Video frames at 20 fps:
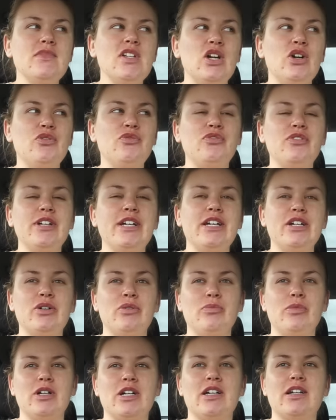hopefully it'll
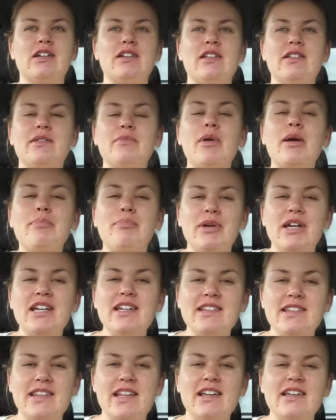work. Because my
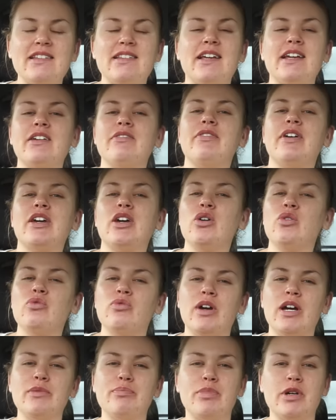biggest thing is like, if I go
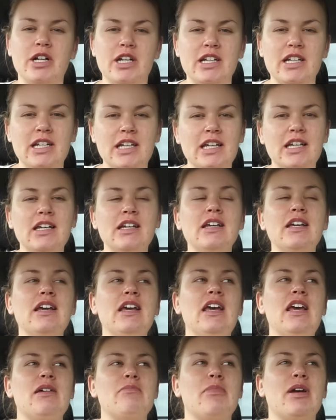red burgundy,
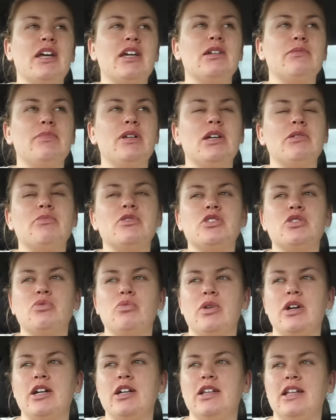am I going to be able to
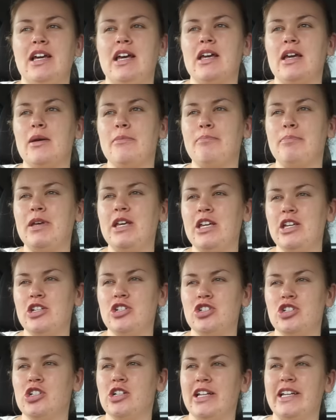wear like
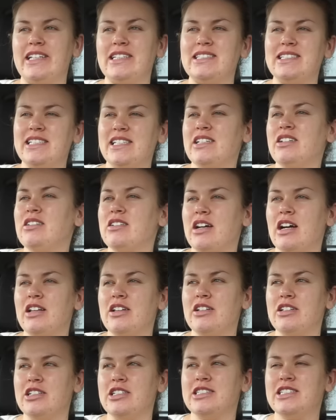peach or like teal
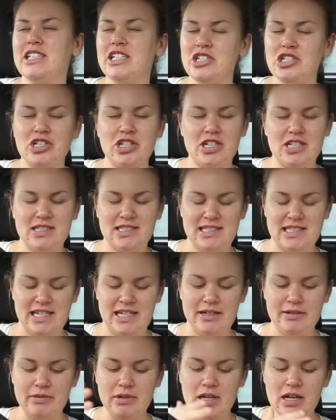colored t-shirts?
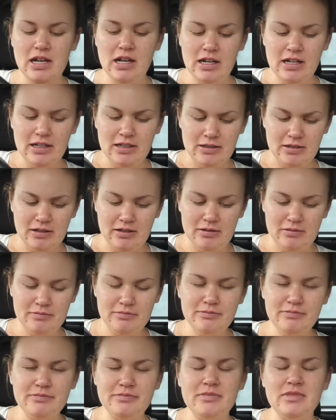And
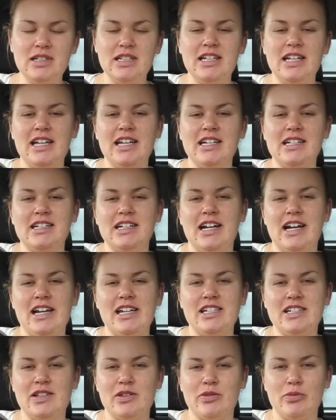I
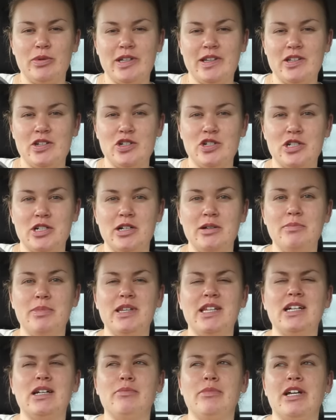just wasn't sure. But
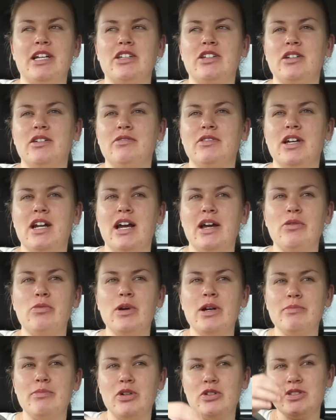then I'm like, you know what, I
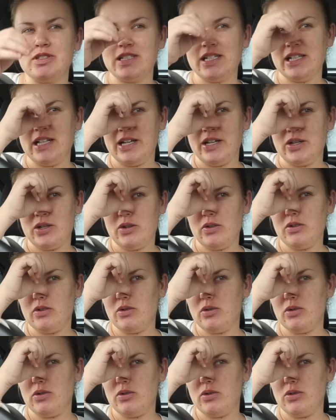wear mostly like,